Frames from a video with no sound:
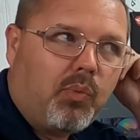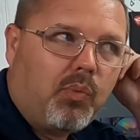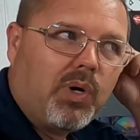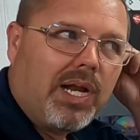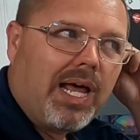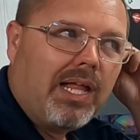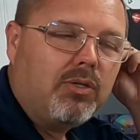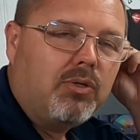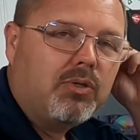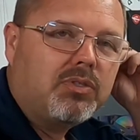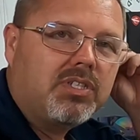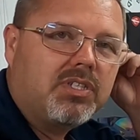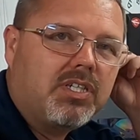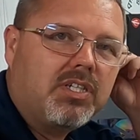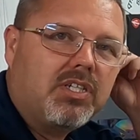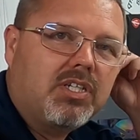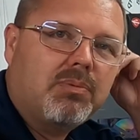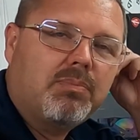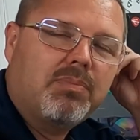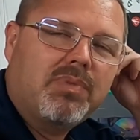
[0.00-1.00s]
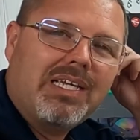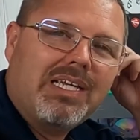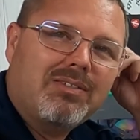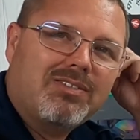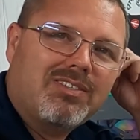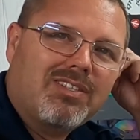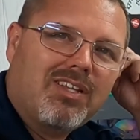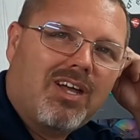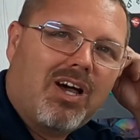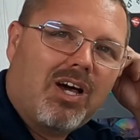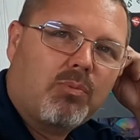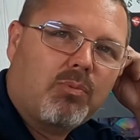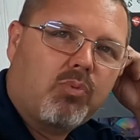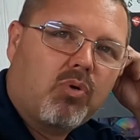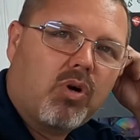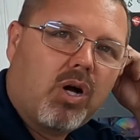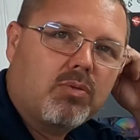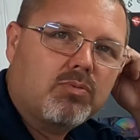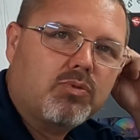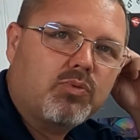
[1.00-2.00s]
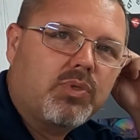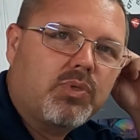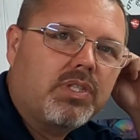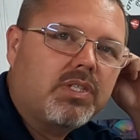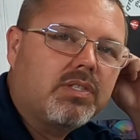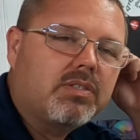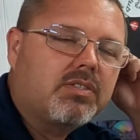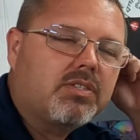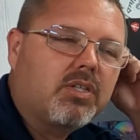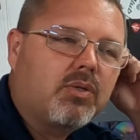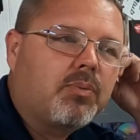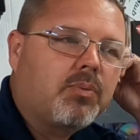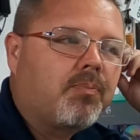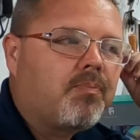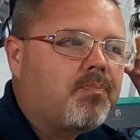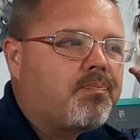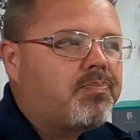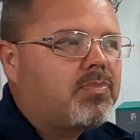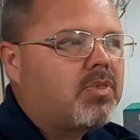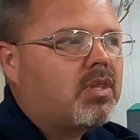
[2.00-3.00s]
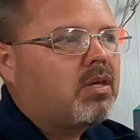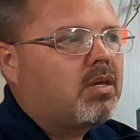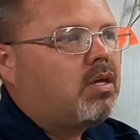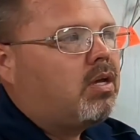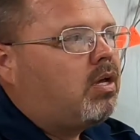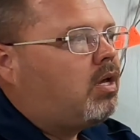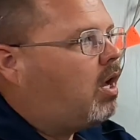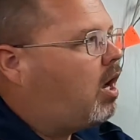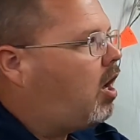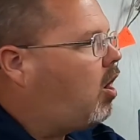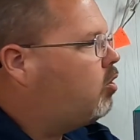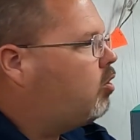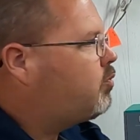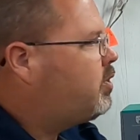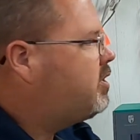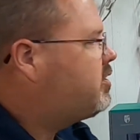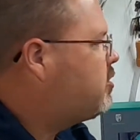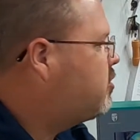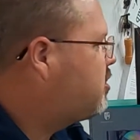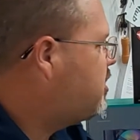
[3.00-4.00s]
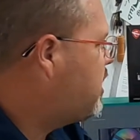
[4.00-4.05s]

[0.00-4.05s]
I looked it up, there's a lot of problems with it. So all the research